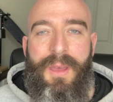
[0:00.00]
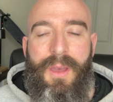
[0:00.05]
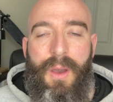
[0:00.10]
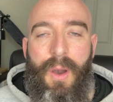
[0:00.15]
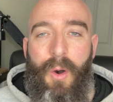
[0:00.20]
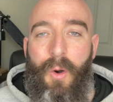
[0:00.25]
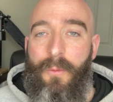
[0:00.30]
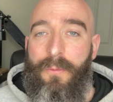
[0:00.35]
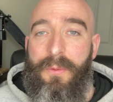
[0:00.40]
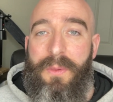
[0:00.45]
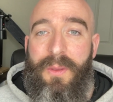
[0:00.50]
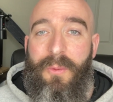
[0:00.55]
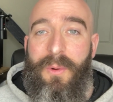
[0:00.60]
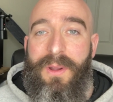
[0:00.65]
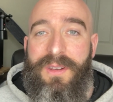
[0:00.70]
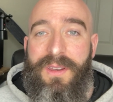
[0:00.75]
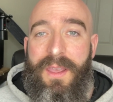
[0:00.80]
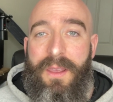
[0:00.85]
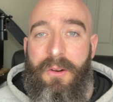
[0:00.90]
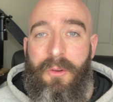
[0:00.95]
hopefully
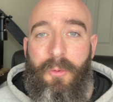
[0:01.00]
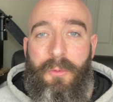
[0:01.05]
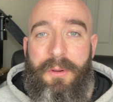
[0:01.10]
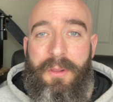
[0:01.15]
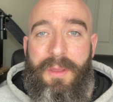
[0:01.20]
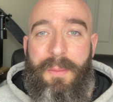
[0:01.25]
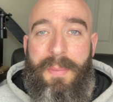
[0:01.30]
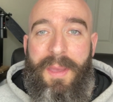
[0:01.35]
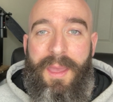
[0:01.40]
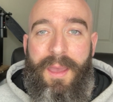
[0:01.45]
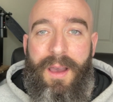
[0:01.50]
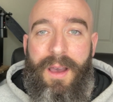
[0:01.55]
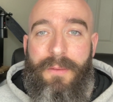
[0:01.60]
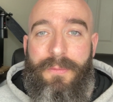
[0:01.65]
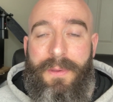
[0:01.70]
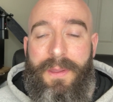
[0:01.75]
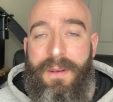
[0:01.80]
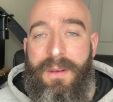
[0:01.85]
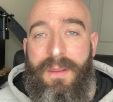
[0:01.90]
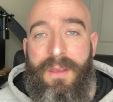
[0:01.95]
one day it'll really pay off,
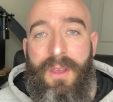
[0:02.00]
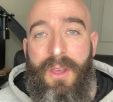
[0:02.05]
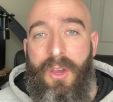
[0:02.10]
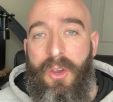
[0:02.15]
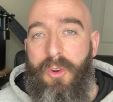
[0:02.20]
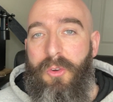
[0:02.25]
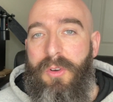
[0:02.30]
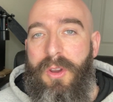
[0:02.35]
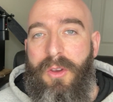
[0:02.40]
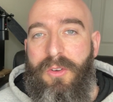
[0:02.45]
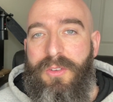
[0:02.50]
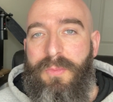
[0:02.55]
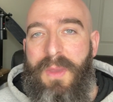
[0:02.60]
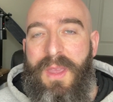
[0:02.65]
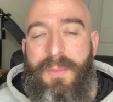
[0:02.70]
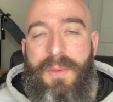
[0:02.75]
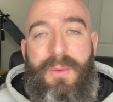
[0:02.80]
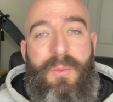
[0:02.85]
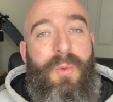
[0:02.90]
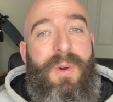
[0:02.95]
and who knows,
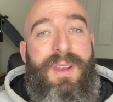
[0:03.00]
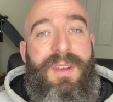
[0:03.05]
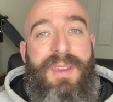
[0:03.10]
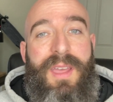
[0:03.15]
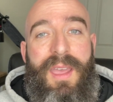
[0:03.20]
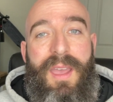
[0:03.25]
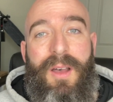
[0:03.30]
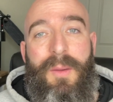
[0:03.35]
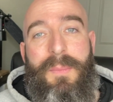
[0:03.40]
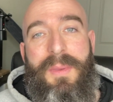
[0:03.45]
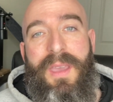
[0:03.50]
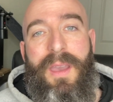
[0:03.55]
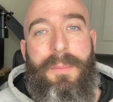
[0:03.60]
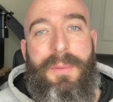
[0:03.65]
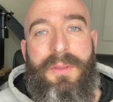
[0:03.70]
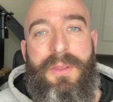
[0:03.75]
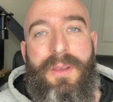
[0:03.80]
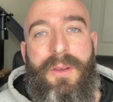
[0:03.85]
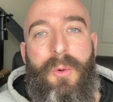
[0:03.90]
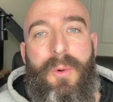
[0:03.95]
maybe one day I'll be
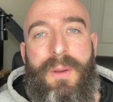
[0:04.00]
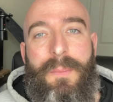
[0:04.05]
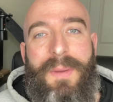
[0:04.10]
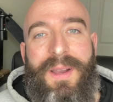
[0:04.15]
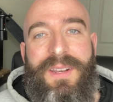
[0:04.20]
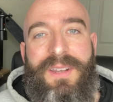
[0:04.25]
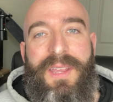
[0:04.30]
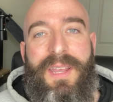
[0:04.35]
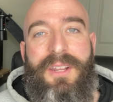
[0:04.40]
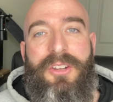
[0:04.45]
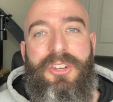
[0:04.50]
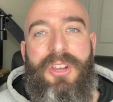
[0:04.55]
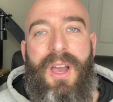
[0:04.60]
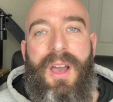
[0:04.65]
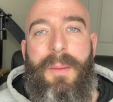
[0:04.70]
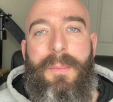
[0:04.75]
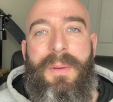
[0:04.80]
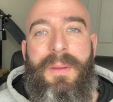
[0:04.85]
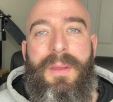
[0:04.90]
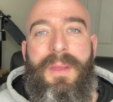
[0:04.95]
able to quit my day
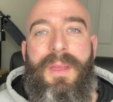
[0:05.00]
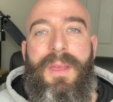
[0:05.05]
job.